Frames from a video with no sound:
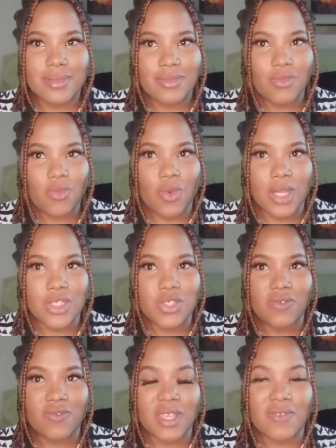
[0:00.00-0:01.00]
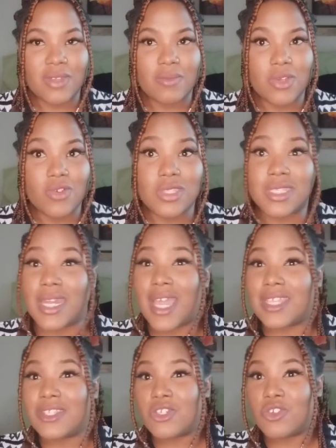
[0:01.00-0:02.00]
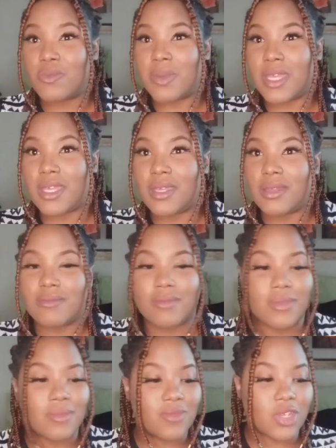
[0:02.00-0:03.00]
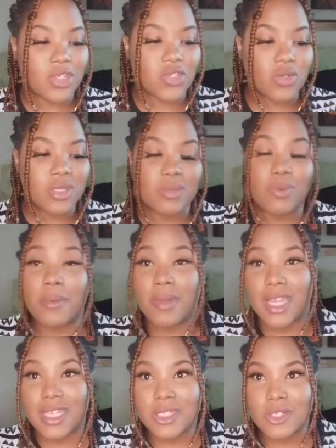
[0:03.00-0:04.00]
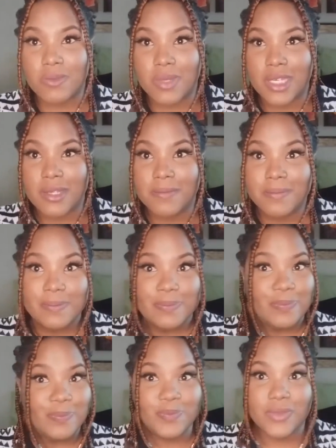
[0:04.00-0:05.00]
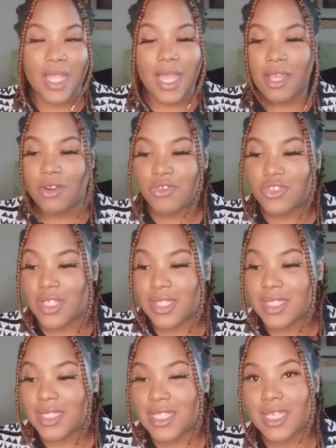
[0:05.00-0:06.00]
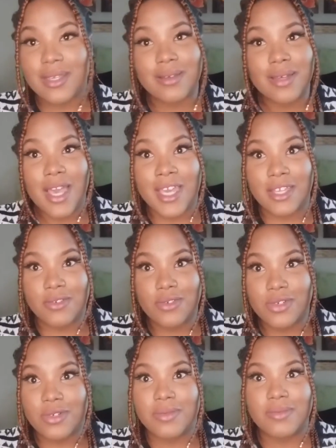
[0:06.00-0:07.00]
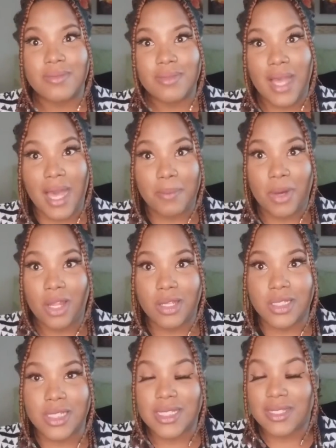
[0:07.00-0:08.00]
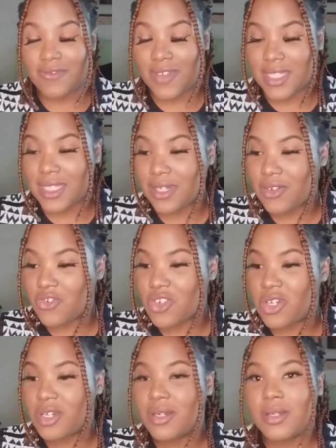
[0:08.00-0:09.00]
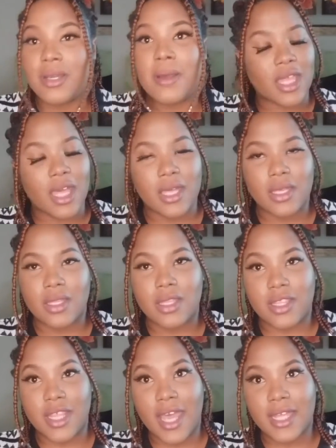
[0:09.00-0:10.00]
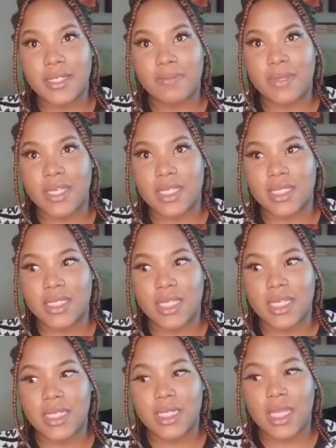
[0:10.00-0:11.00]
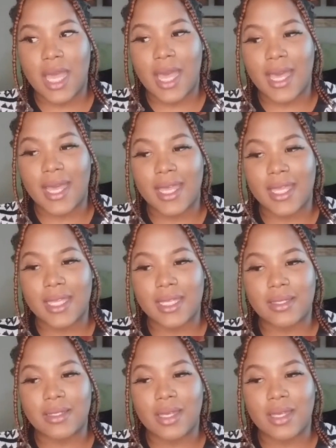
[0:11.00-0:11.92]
what you've given me. Or is it Ice Tropez? I'm not sure. It's probably Ice Tropez. I don't drink this thing. I don't know. Apologies if I said it wrong. That being said, I